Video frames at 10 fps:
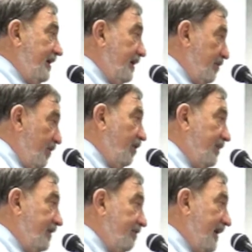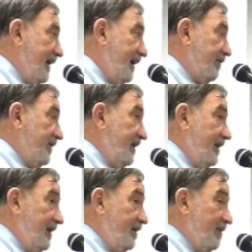enrollment by
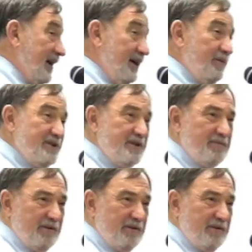FTE by, what is it,